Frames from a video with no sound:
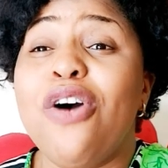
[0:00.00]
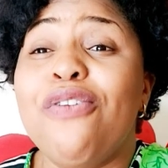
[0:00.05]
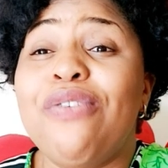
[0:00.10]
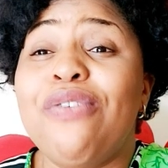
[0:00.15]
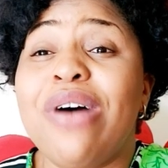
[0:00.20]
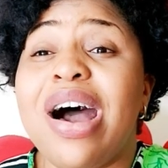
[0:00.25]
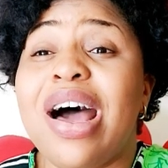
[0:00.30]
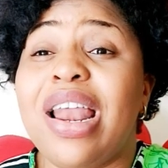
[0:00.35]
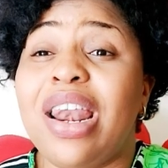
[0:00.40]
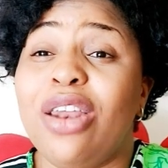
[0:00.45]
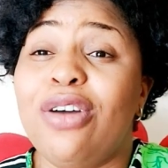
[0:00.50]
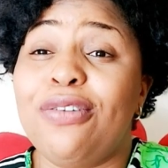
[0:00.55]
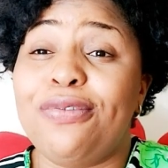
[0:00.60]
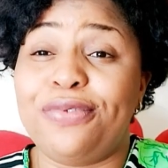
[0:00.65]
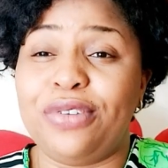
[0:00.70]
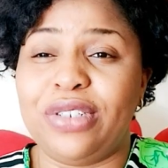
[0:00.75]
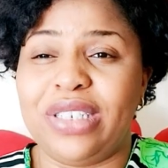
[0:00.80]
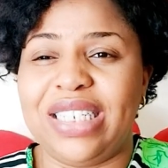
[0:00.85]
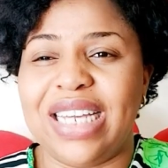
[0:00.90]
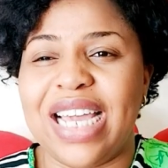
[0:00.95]
of our
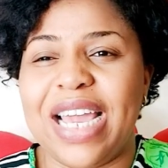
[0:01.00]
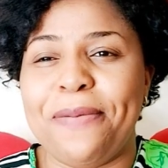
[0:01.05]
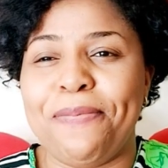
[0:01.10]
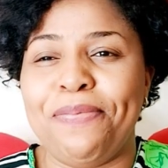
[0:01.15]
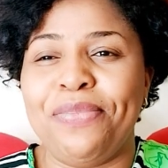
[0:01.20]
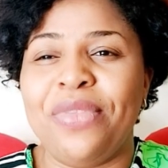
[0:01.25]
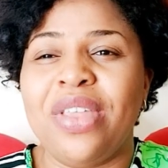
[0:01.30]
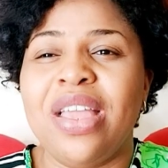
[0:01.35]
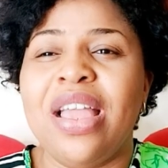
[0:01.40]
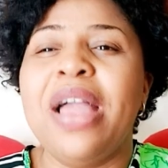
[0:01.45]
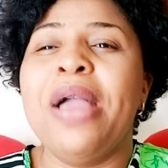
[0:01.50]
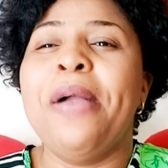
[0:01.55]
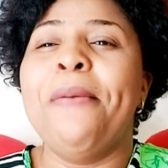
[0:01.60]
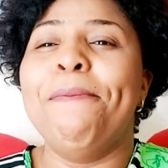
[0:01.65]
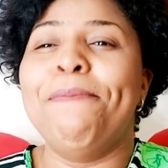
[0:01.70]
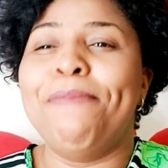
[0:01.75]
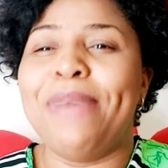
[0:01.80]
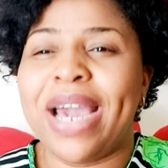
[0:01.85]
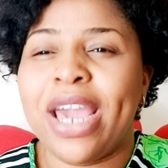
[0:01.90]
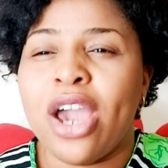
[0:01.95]
love for them
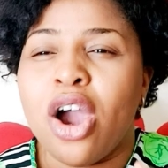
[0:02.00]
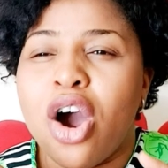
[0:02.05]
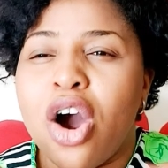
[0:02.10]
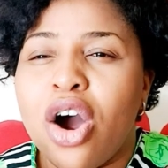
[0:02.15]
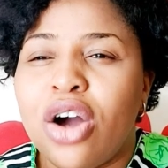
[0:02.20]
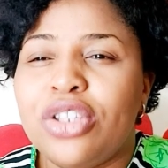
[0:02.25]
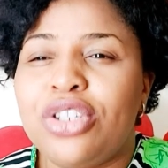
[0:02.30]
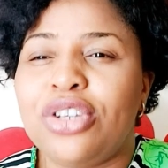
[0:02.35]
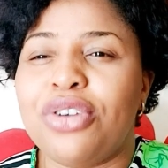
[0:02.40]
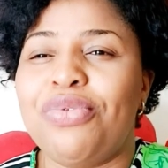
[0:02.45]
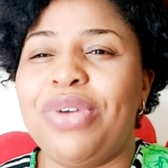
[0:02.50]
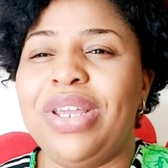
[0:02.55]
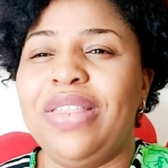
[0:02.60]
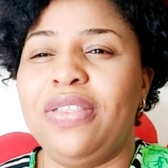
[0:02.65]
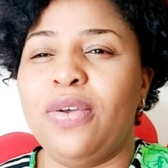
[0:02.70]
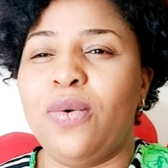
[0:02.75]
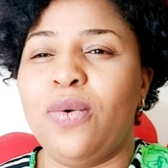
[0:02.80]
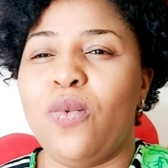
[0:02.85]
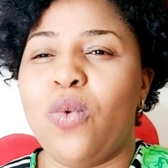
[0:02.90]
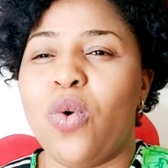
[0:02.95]
by
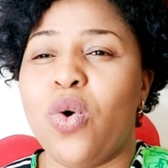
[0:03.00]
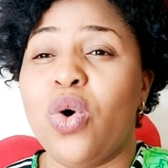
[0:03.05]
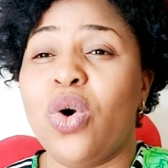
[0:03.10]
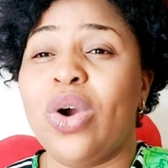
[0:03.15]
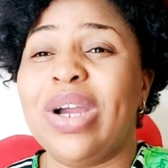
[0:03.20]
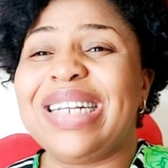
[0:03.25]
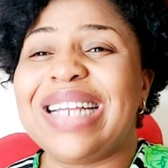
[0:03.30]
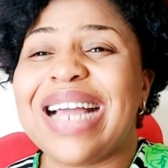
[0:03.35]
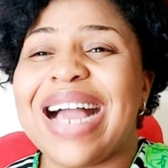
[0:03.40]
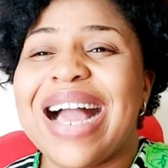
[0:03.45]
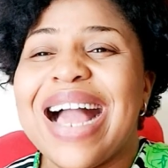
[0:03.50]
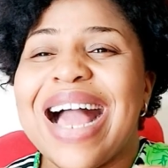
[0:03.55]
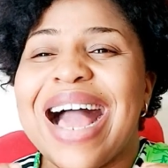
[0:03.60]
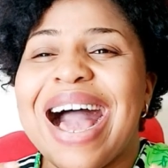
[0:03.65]
uttering the word,